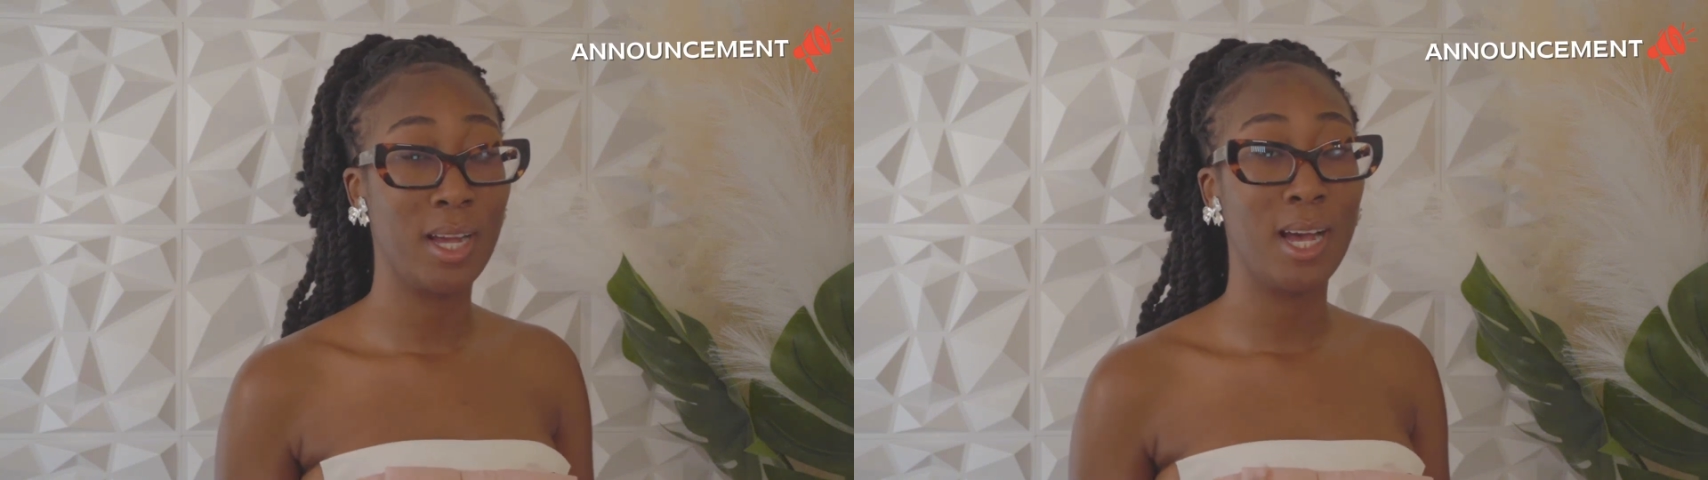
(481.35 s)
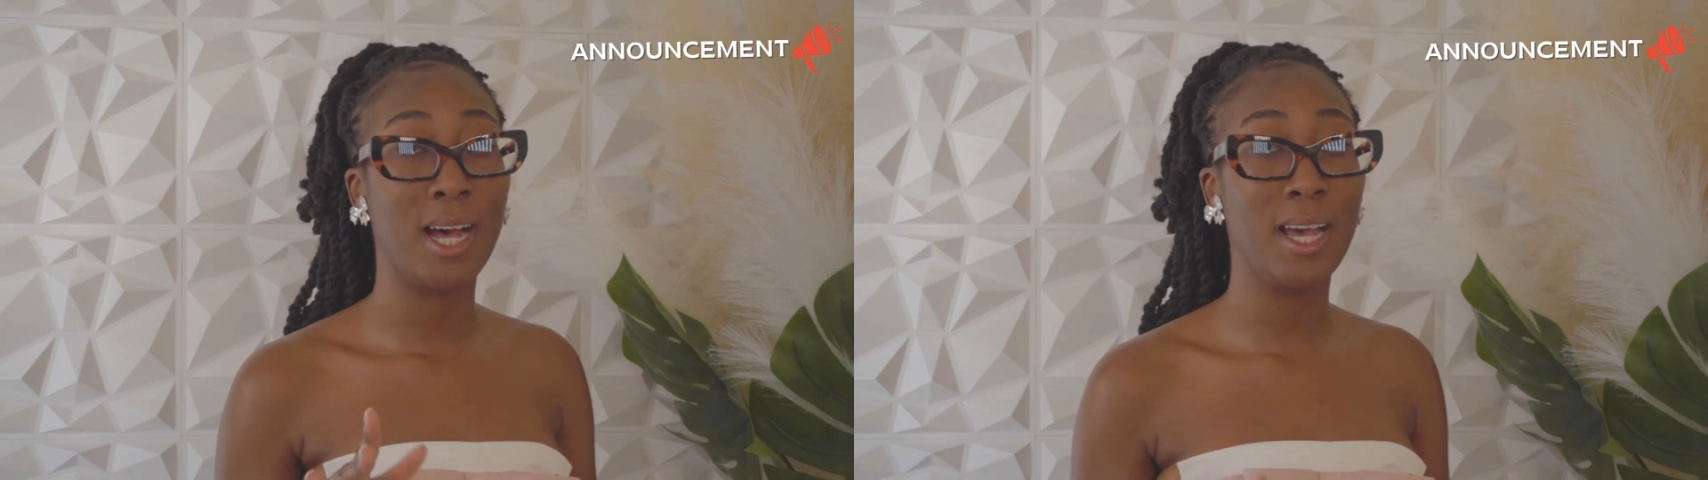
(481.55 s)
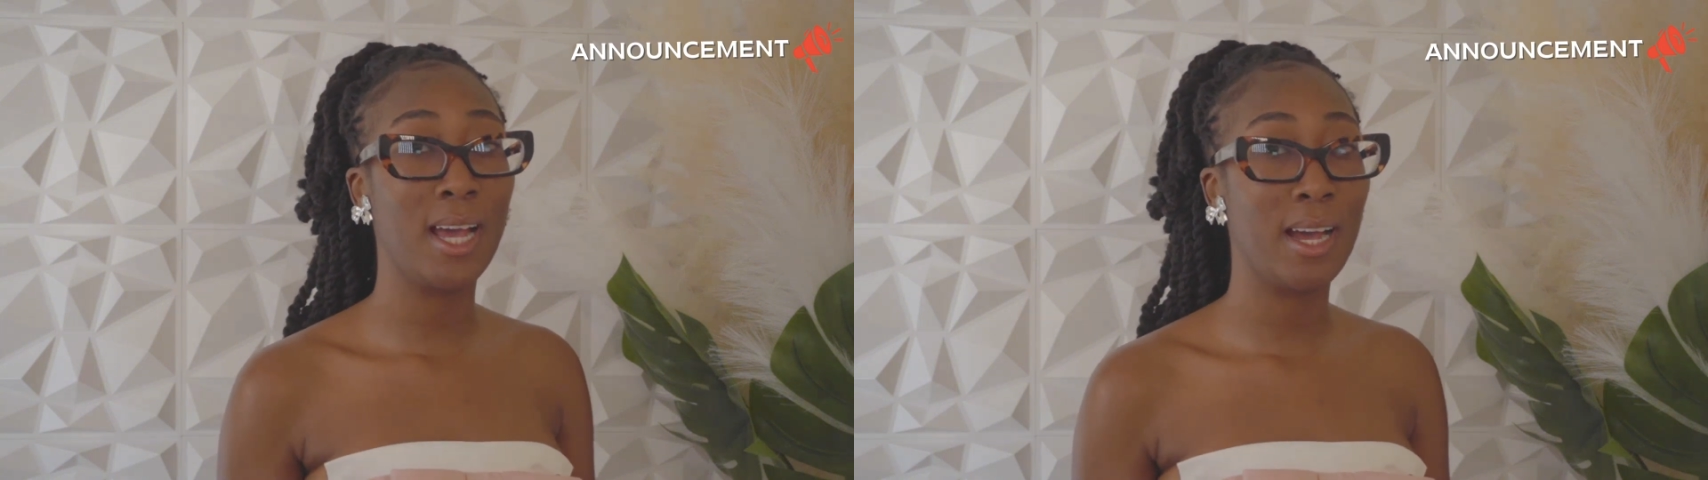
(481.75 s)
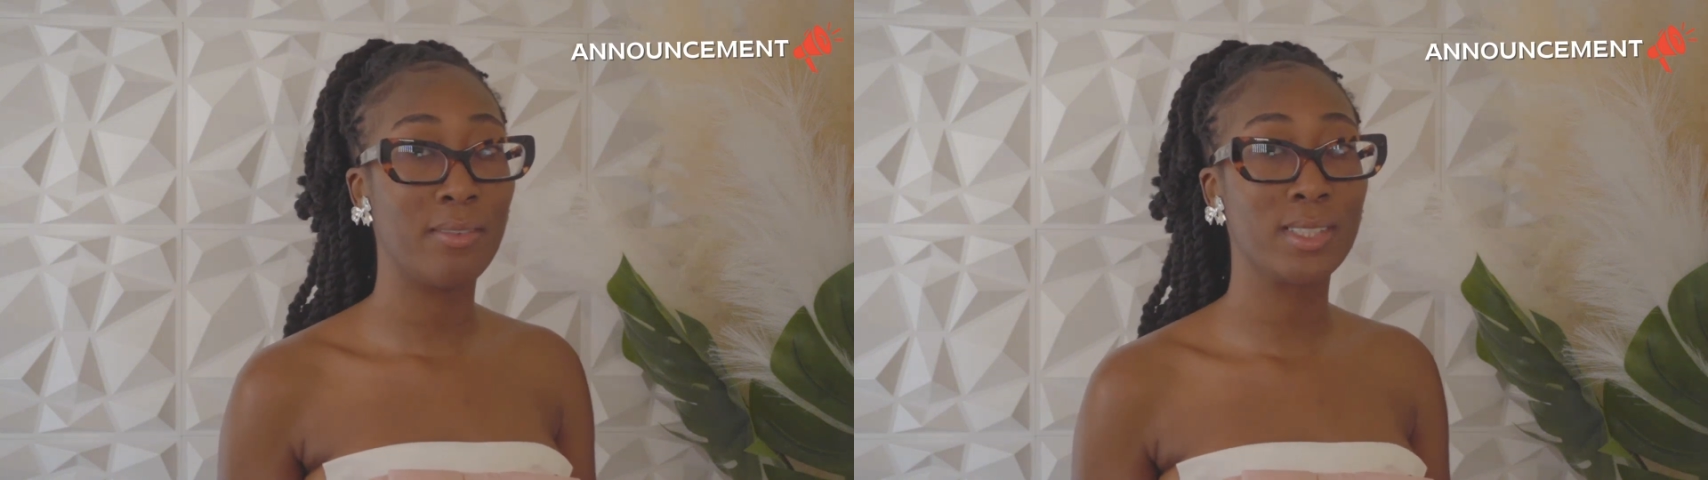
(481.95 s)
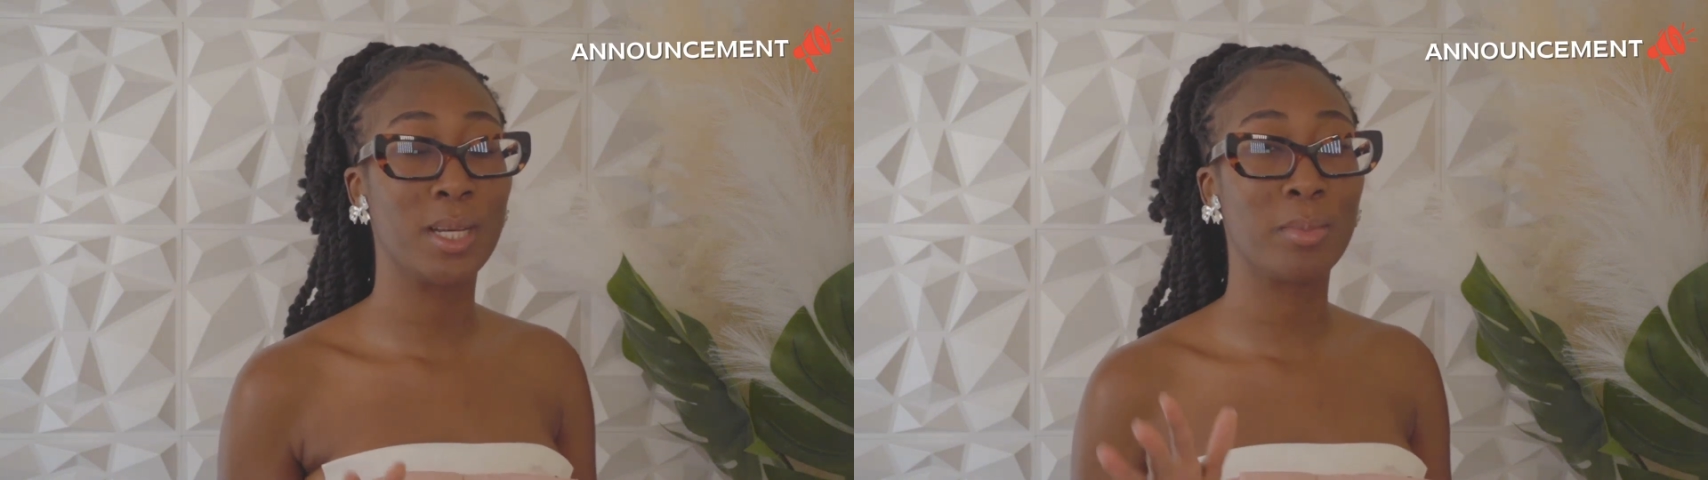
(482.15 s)
I have
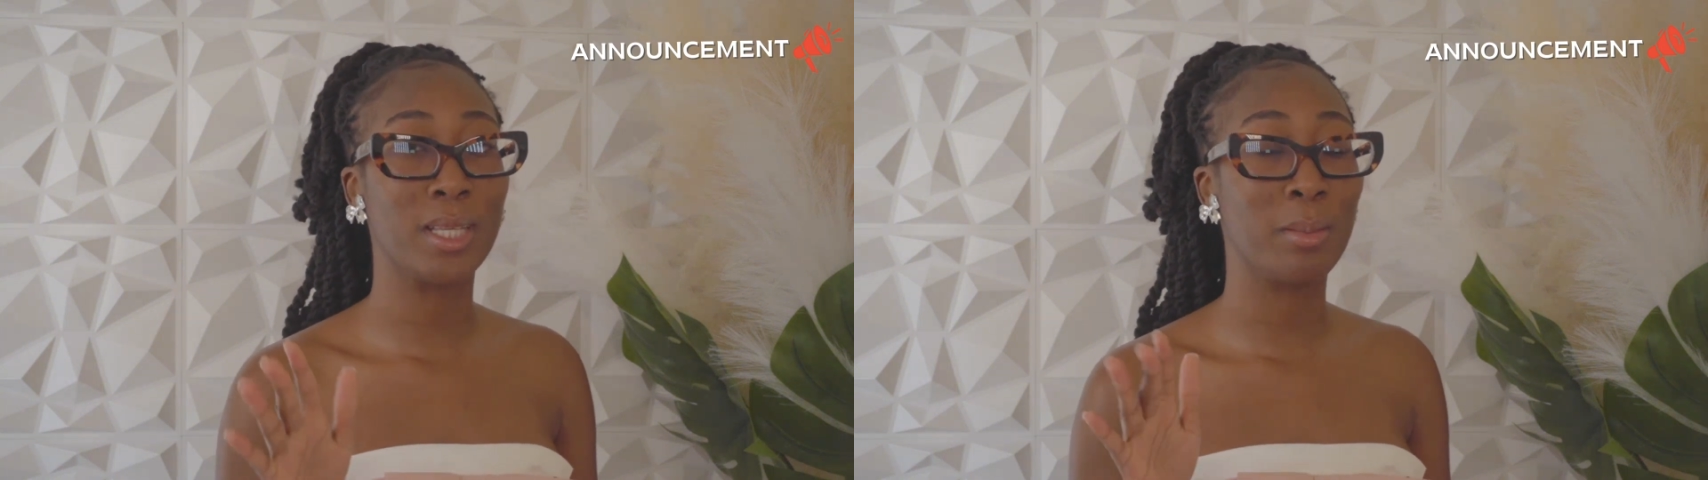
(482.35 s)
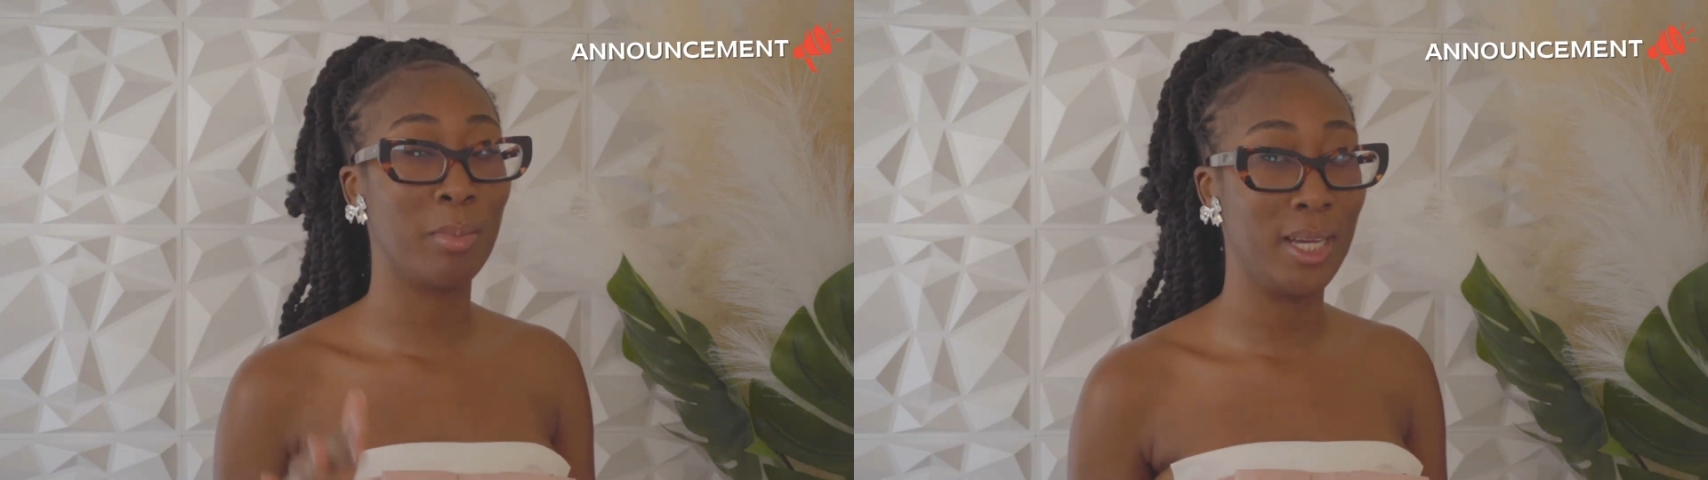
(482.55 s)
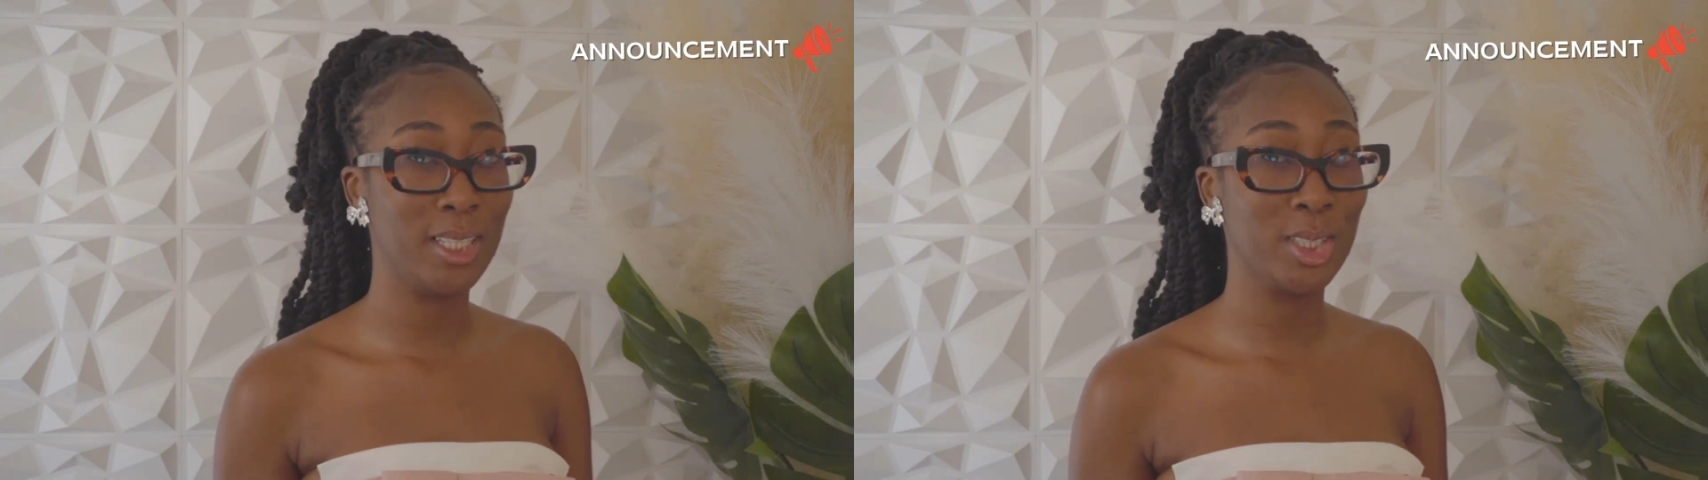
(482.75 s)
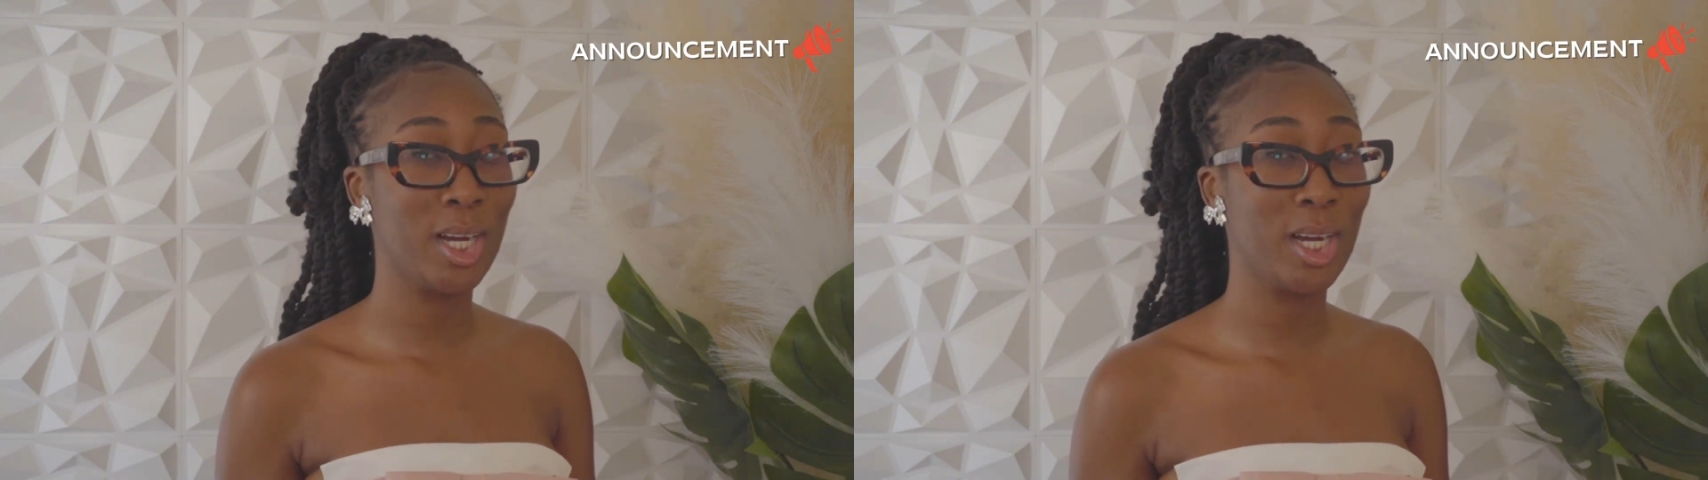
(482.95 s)
something major